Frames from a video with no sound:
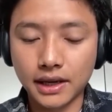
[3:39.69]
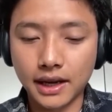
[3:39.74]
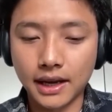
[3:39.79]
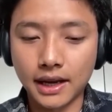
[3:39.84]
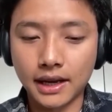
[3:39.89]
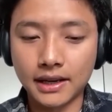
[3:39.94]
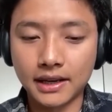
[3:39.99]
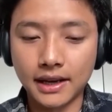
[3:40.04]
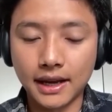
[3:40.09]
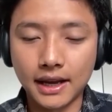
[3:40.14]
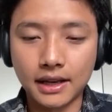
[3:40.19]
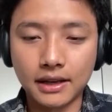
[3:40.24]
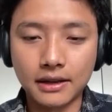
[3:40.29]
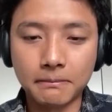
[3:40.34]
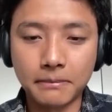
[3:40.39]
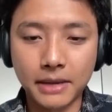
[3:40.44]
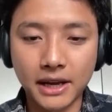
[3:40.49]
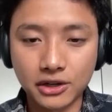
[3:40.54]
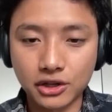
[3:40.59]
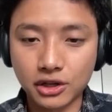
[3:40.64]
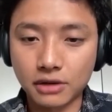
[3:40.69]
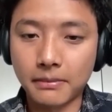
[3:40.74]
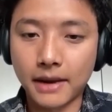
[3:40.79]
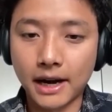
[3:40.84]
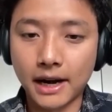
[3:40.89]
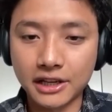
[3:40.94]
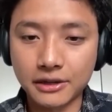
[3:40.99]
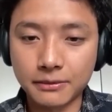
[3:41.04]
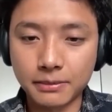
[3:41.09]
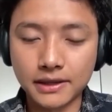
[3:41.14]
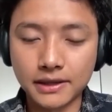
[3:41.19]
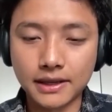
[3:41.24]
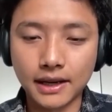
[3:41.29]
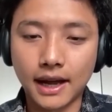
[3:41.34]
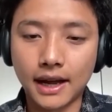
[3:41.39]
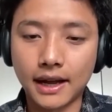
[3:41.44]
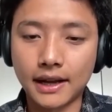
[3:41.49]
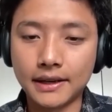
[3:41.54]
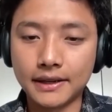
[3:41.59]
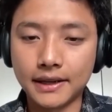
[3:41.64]
in patient management
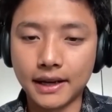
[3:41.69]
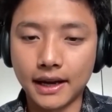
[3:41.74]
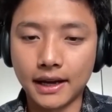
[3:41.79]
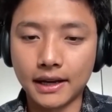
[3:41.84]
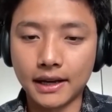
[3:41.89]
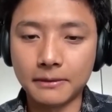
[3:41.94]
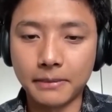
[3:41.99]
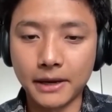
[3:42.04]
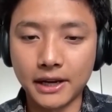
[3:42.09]
and